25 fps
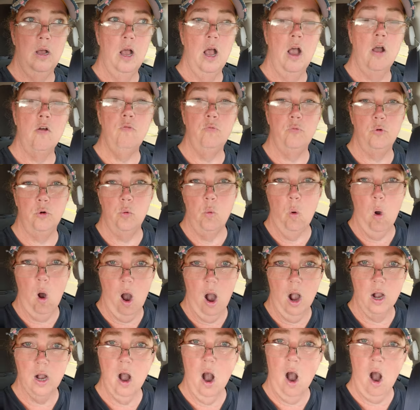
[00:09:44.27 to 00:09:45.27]
of
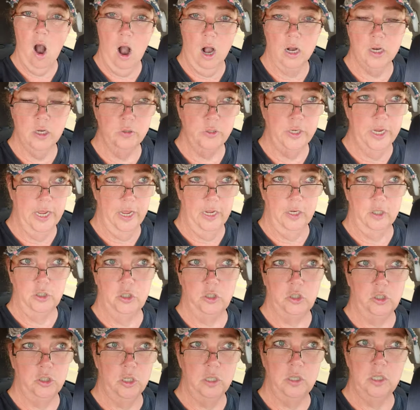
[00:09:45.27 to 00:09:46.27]
Ruach
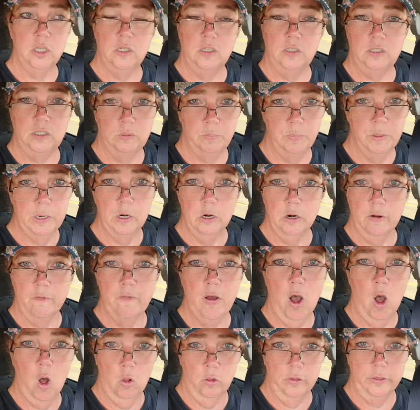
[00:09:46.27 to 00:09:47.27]
HaKodesh, the Spirit of
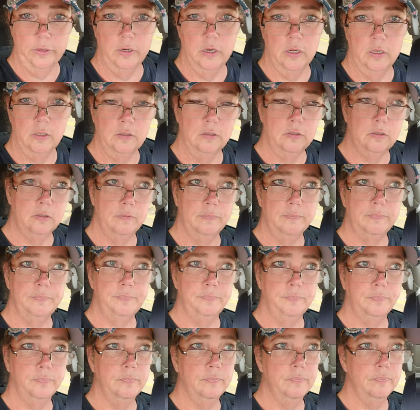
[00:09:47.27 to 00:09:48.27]
Holiness.
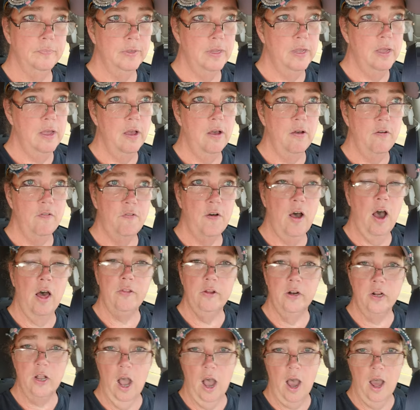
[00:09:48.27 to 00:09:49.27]

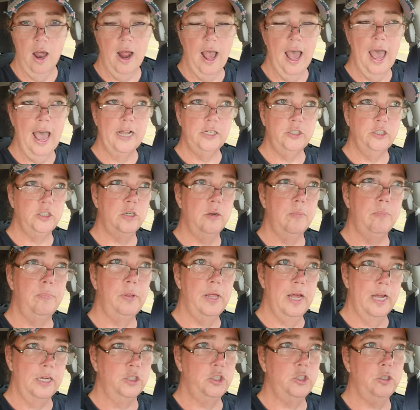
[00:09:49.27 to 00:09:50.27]
Father God, I ask you to
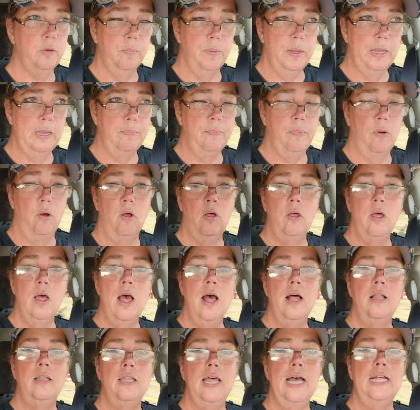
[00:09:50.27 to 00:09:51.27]
bless your people.
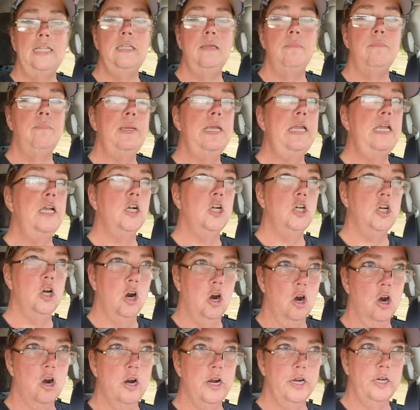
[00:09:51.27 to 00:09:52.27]
Let them be
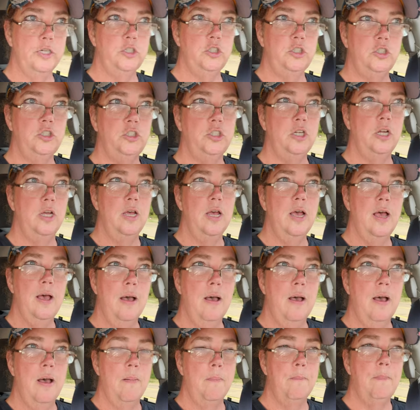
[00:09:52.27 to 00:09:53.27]
encouraged
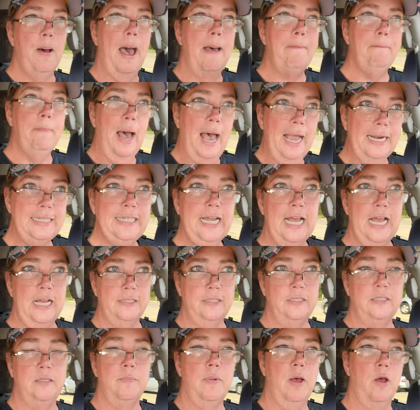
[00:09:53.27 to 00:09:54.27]
by my
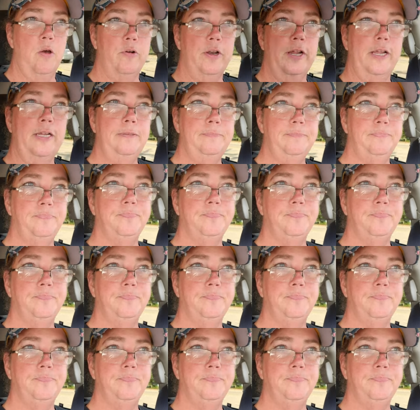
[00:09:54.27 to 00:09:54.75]
testimony.